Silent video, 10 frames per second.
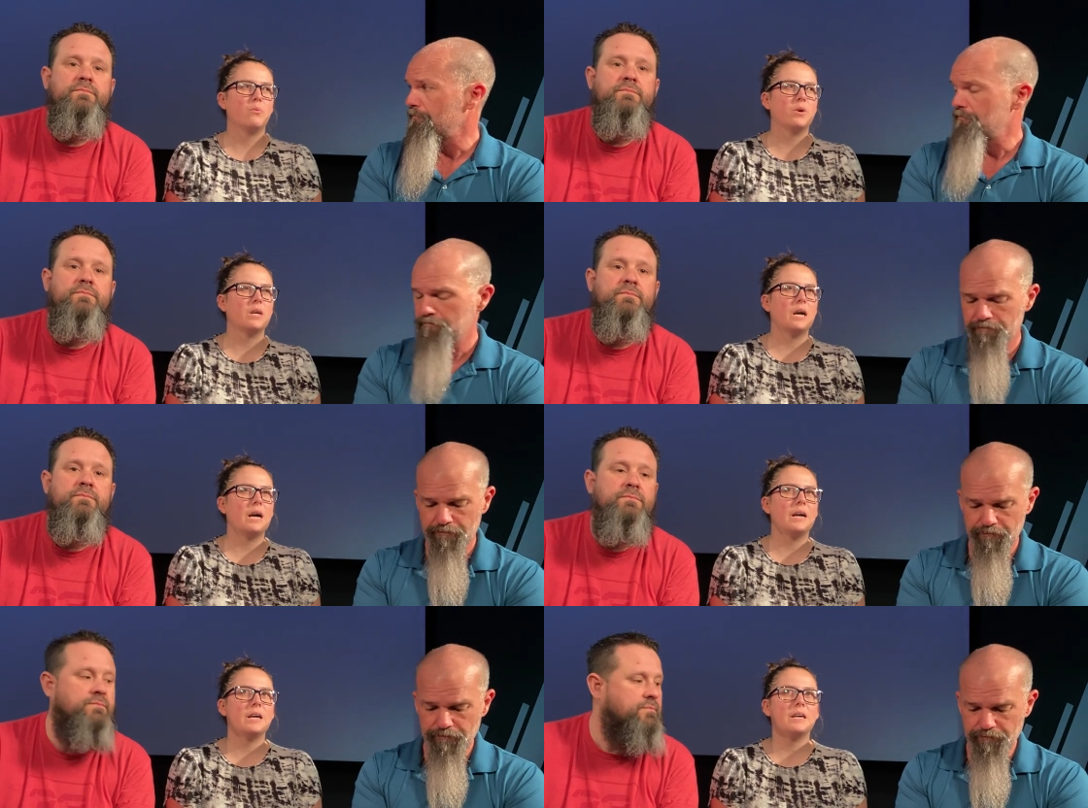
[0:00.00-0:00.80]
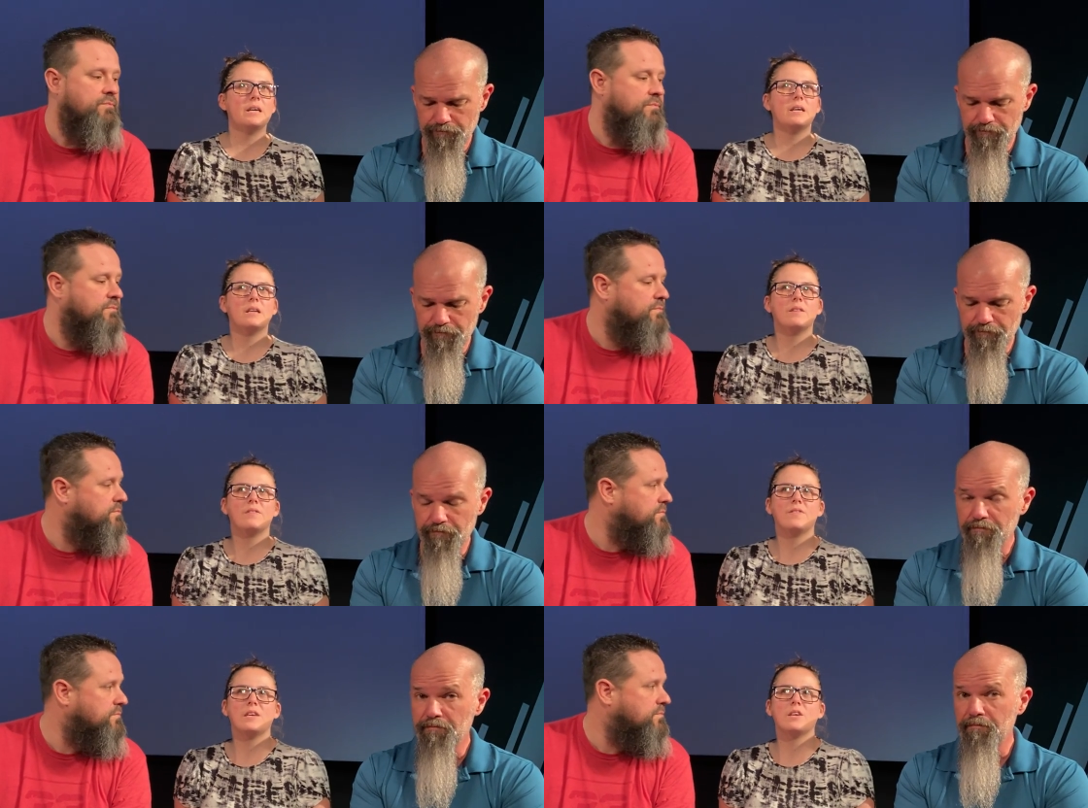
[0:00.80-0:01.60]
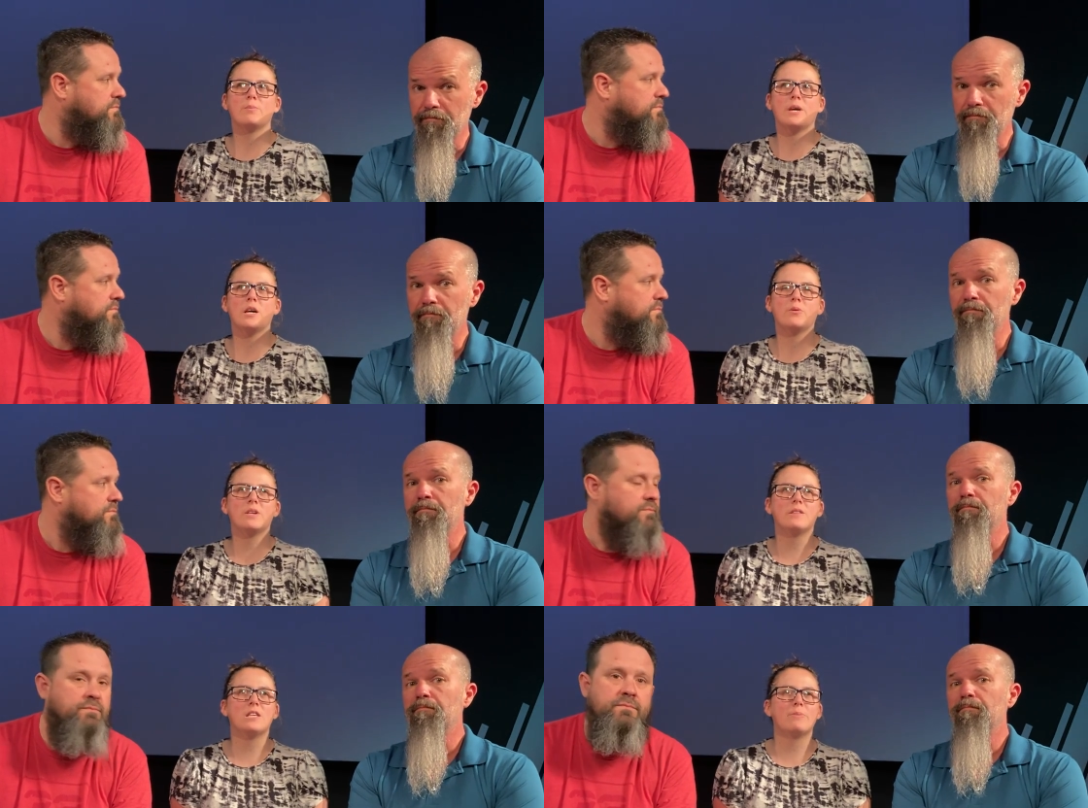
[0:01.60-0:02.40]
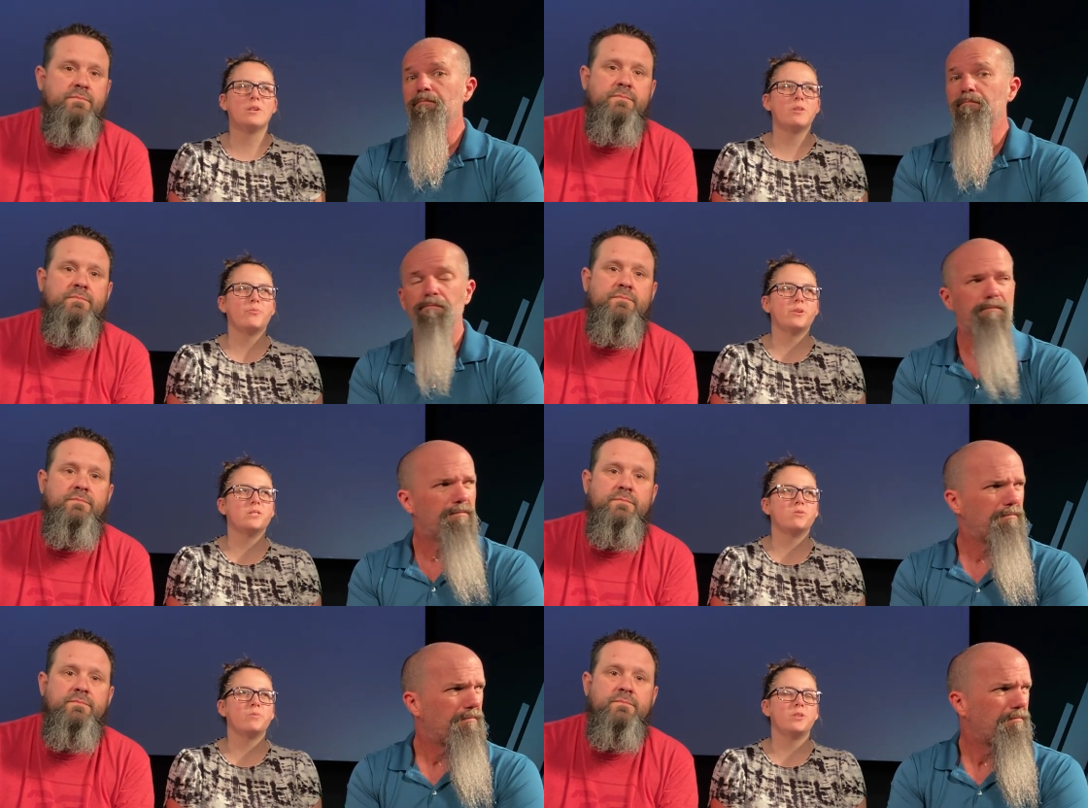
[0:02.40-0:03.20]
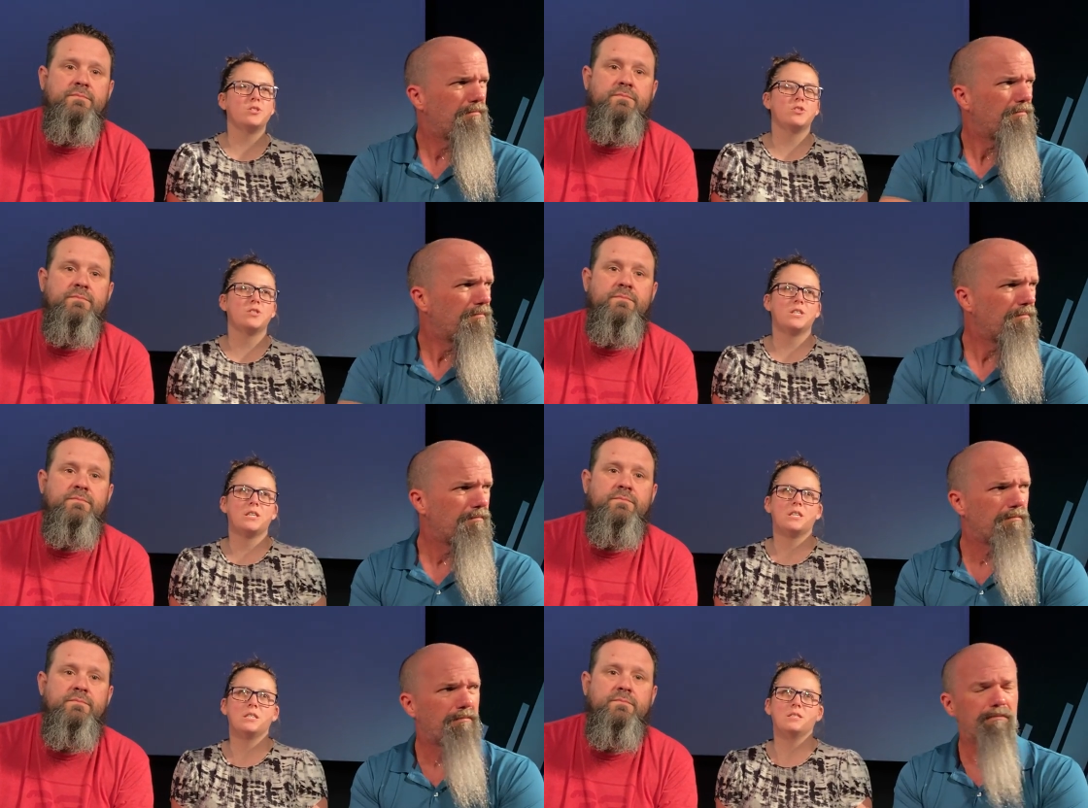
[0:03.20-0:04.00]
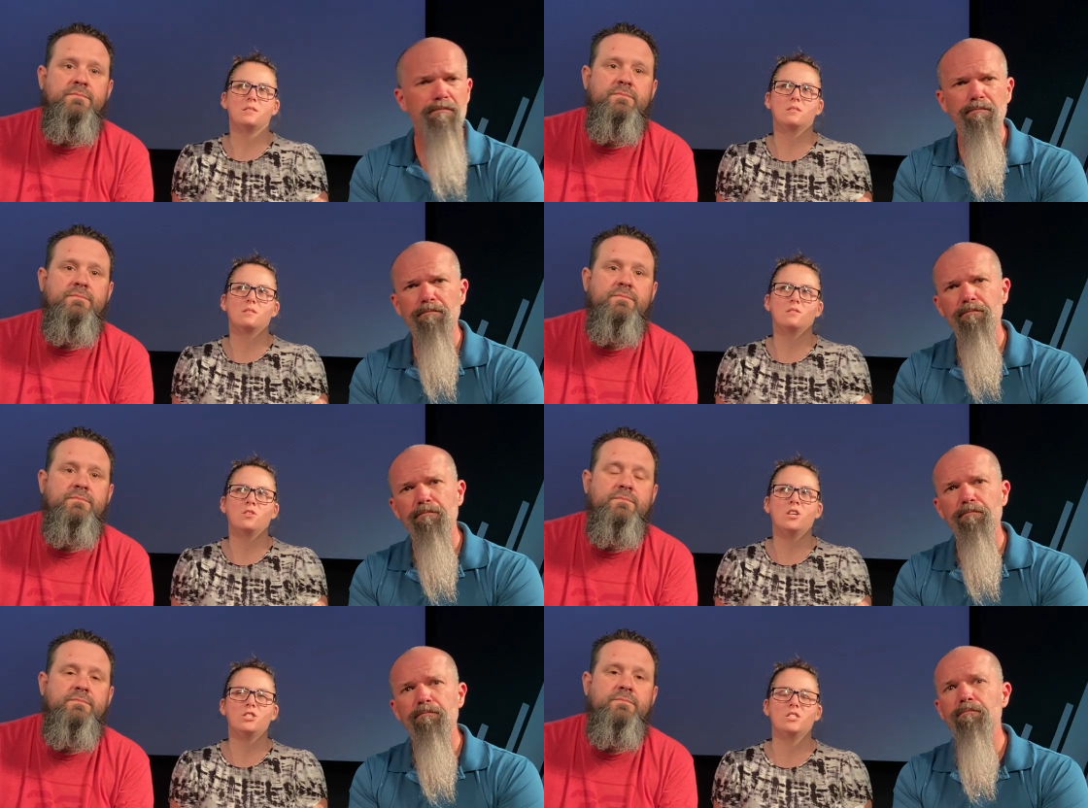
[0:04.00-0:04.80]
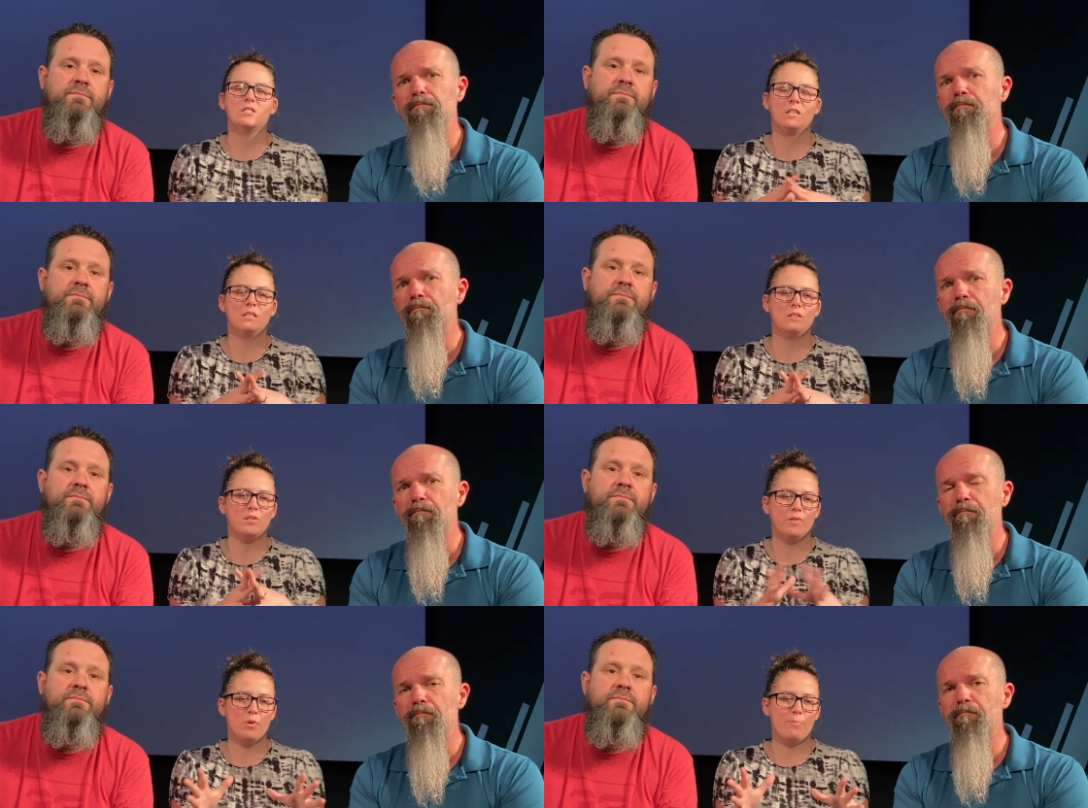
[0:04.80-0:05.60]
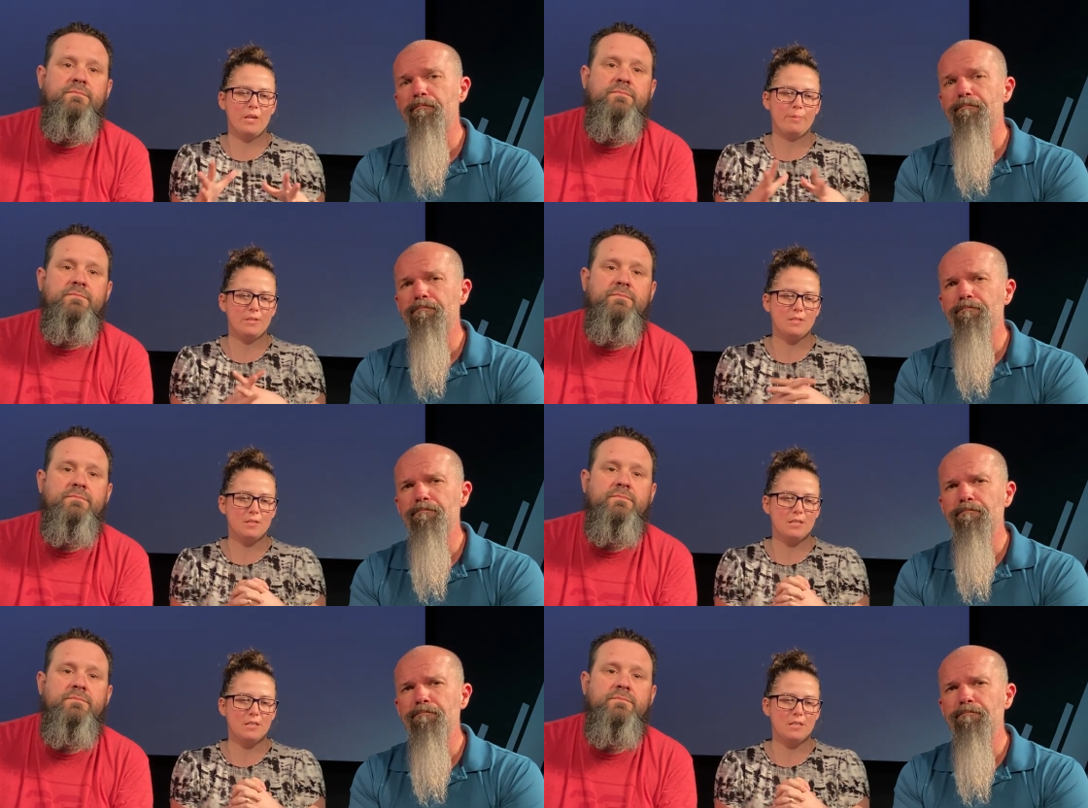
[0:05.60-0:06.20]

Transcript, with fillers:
Speaker 1: What I think about when I think about the preschool ministry is not just getting to love on babies,